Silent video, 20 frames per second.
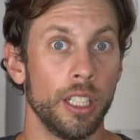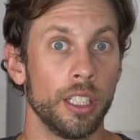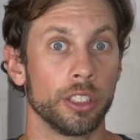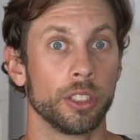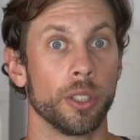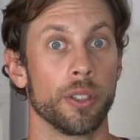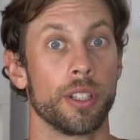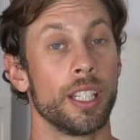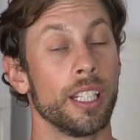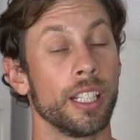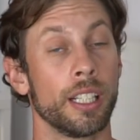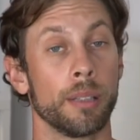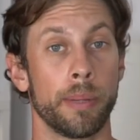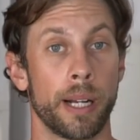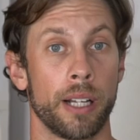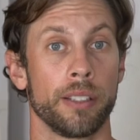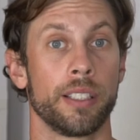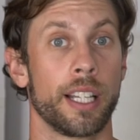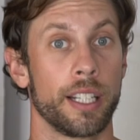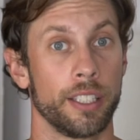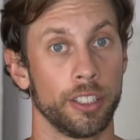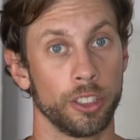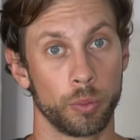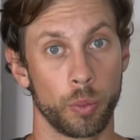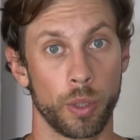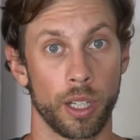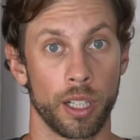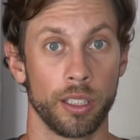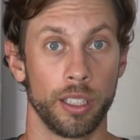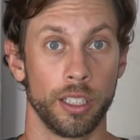So think about that as
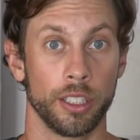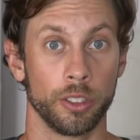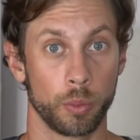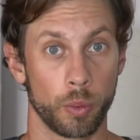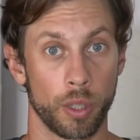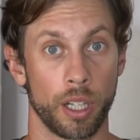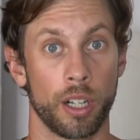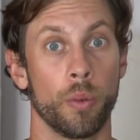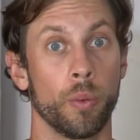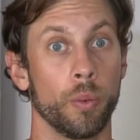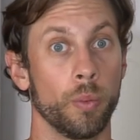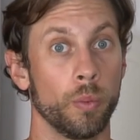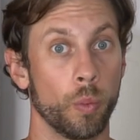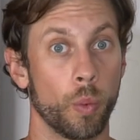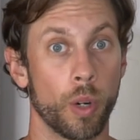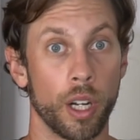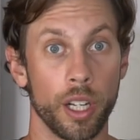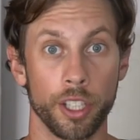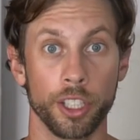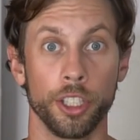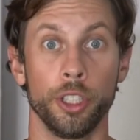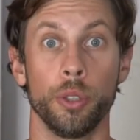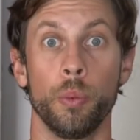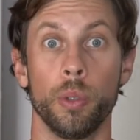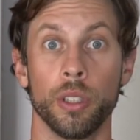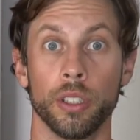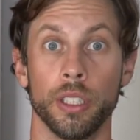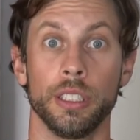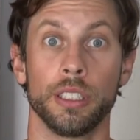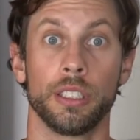well. What are you
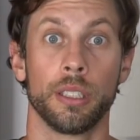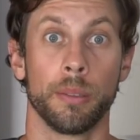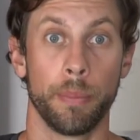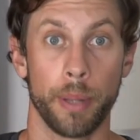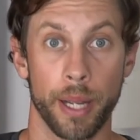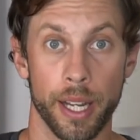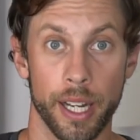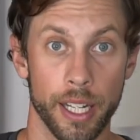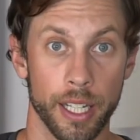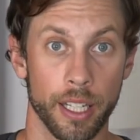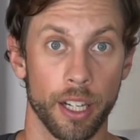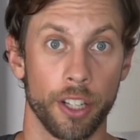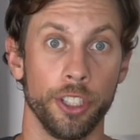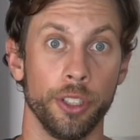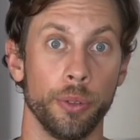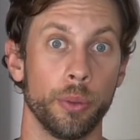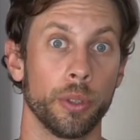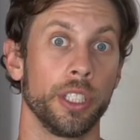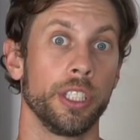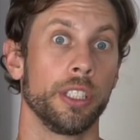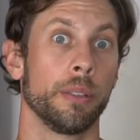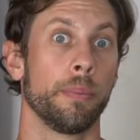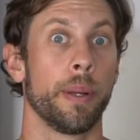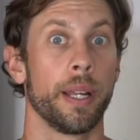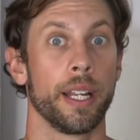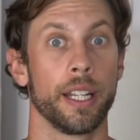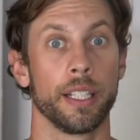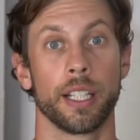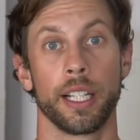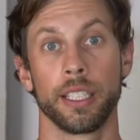willing to pay? Are you willing to
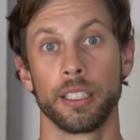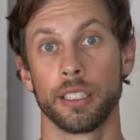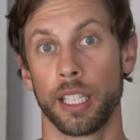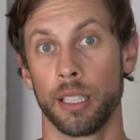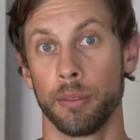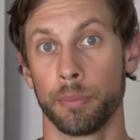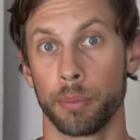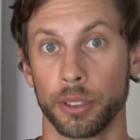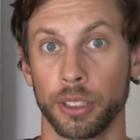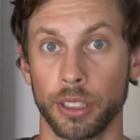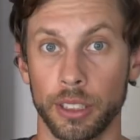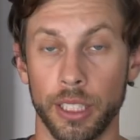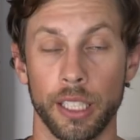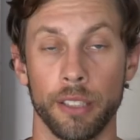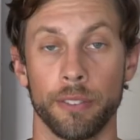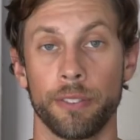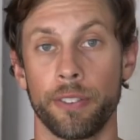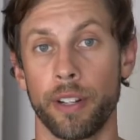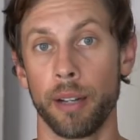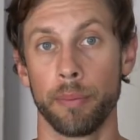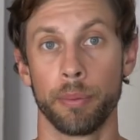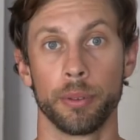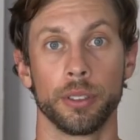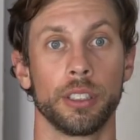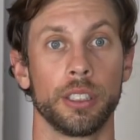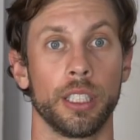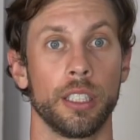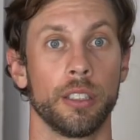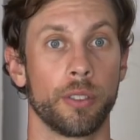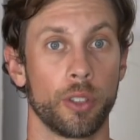pay like 10%, 5%